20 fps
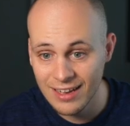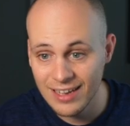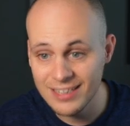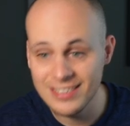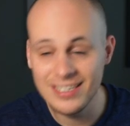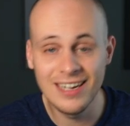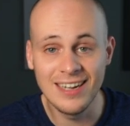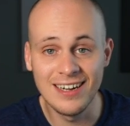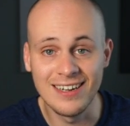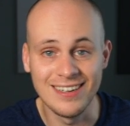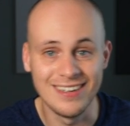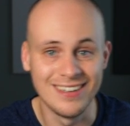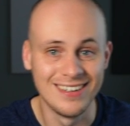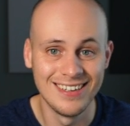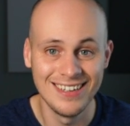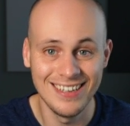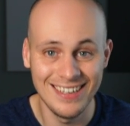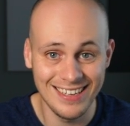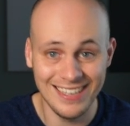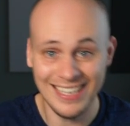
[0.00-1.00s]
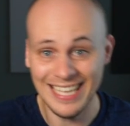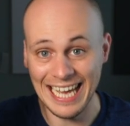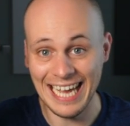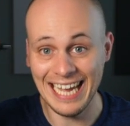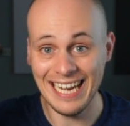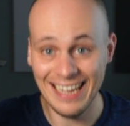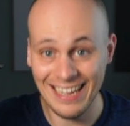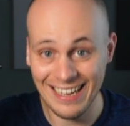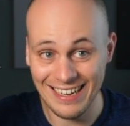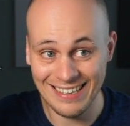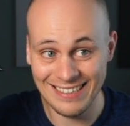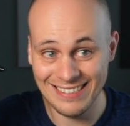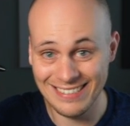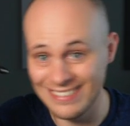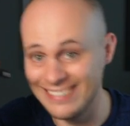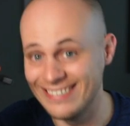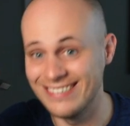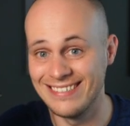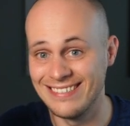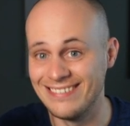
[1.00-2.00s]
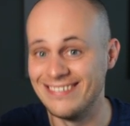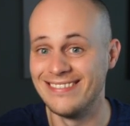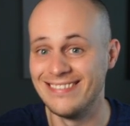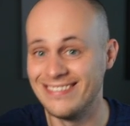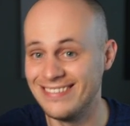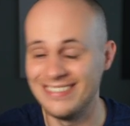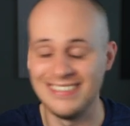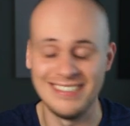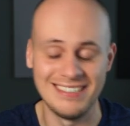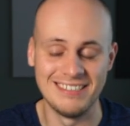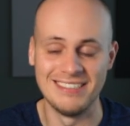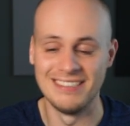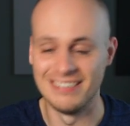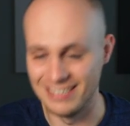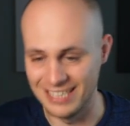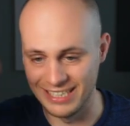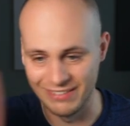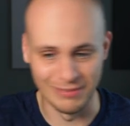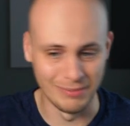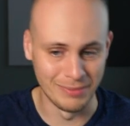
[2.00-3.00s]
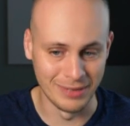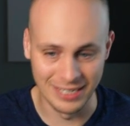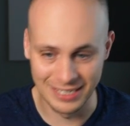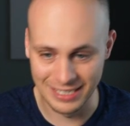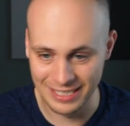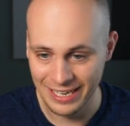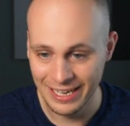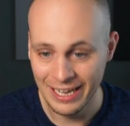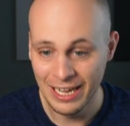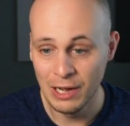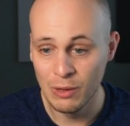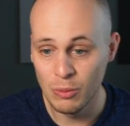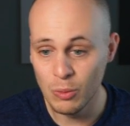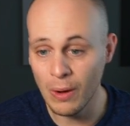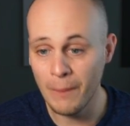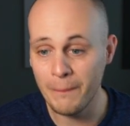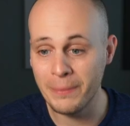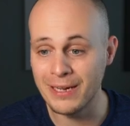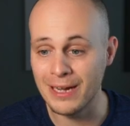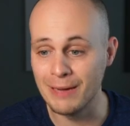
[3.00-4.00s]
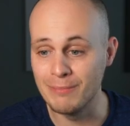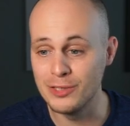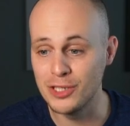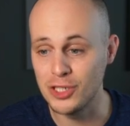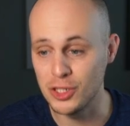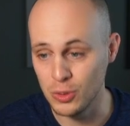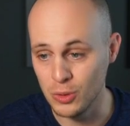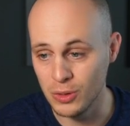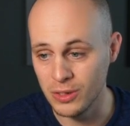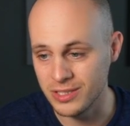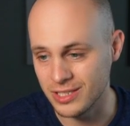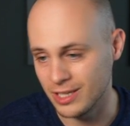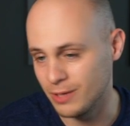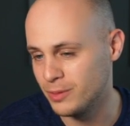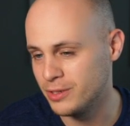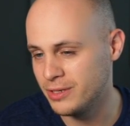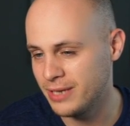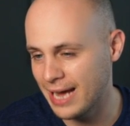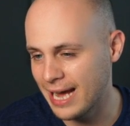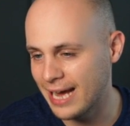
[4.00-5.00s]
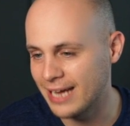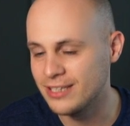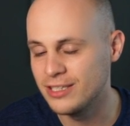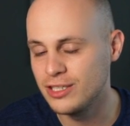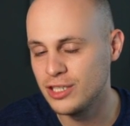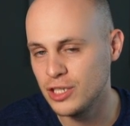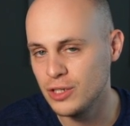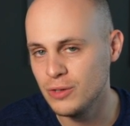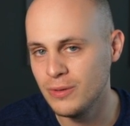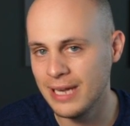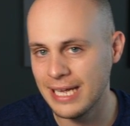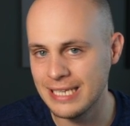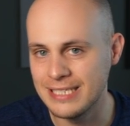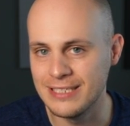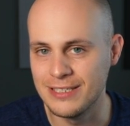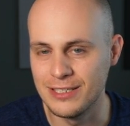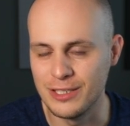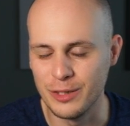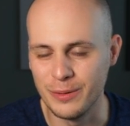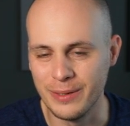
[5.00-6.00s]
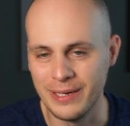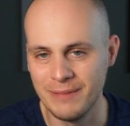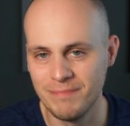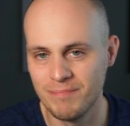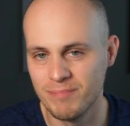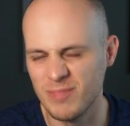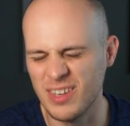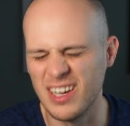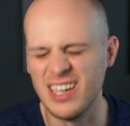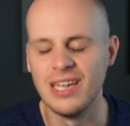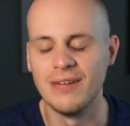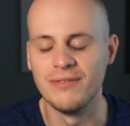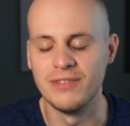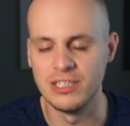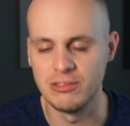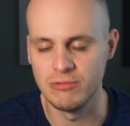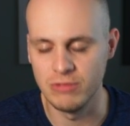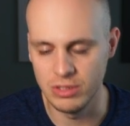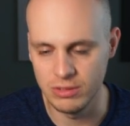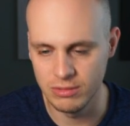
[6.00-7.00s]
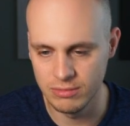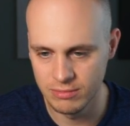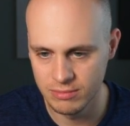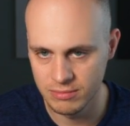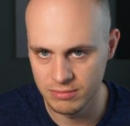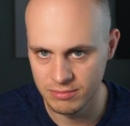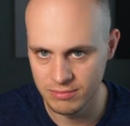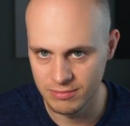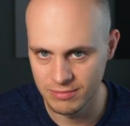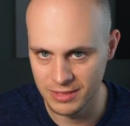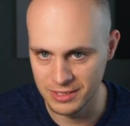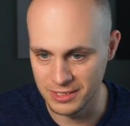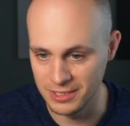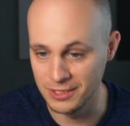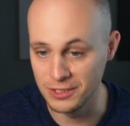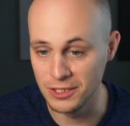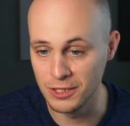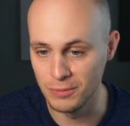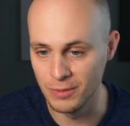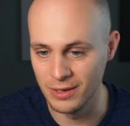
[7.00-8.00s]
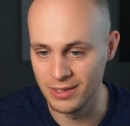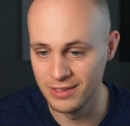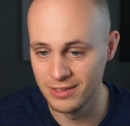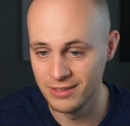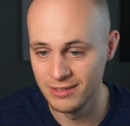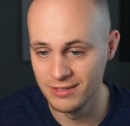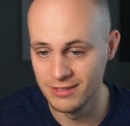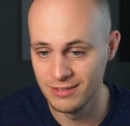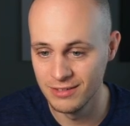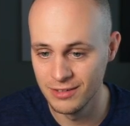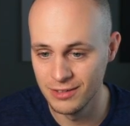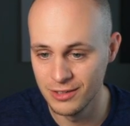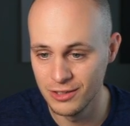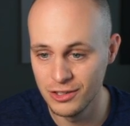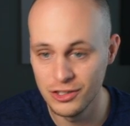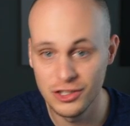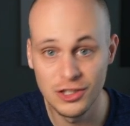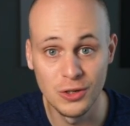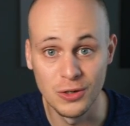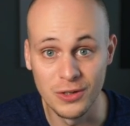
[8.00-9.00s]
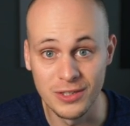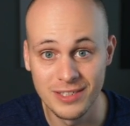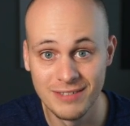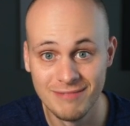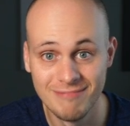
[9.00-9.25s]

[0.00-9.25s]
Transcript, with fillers: A tongue. Get it? Oh, oh never mind. What becomes shorter when you add two letters to it? I love this riddle. This is a good one. Short.